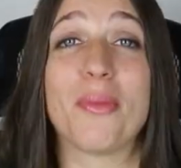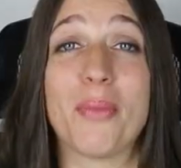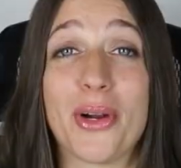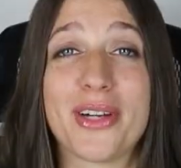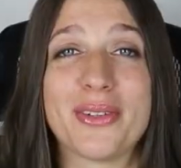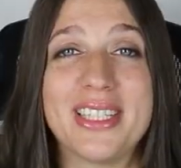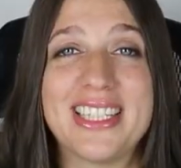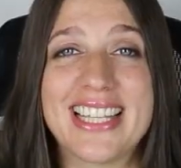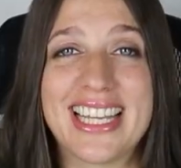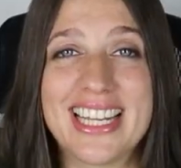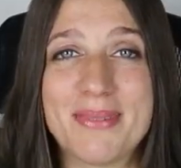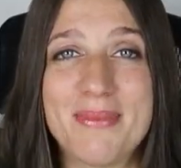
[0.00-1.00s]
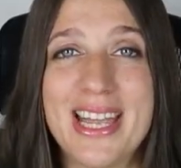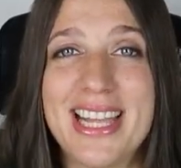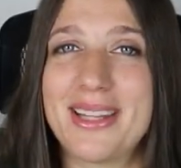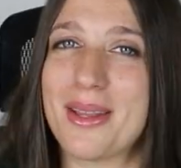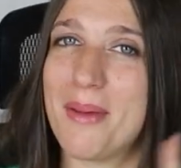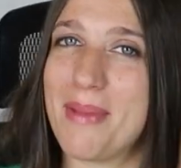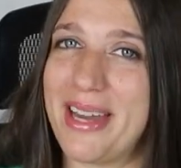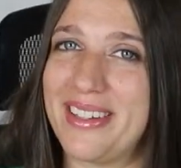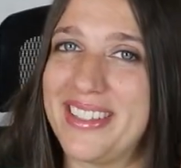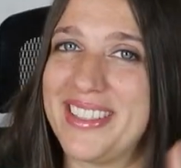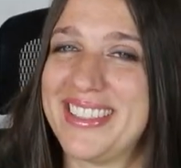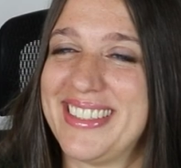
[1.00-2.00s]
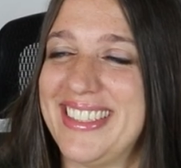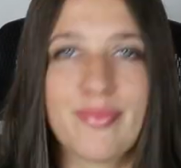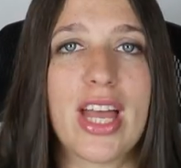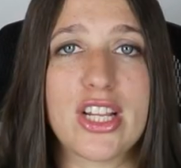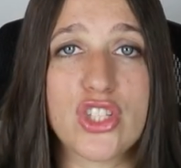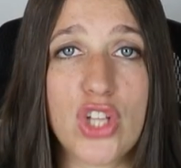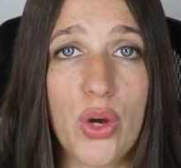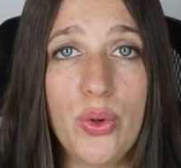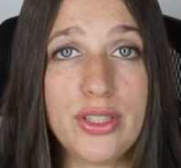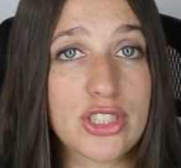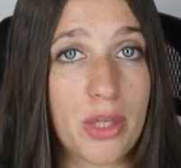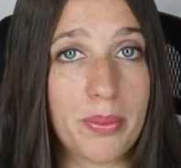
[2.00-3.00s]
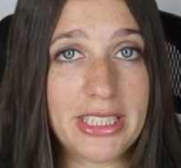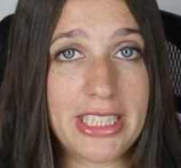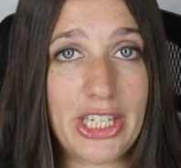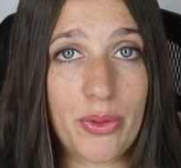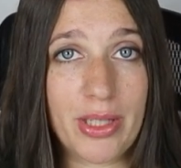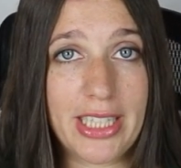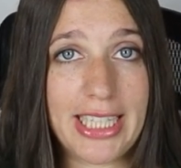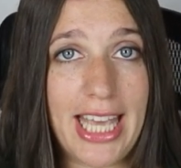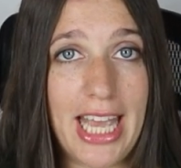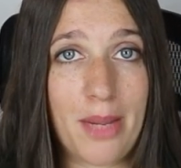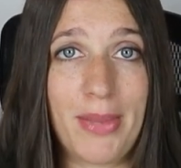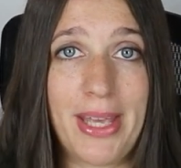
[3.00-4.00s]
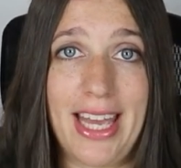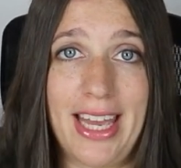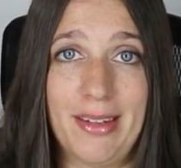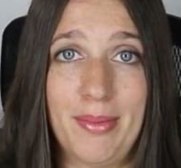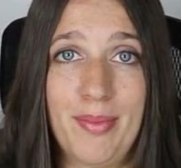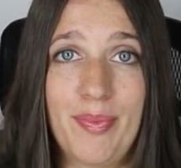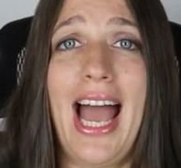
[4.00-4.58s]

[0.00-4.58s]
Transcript: The more gorillas I get to make, the better. And so sculpting the gorilla cake began.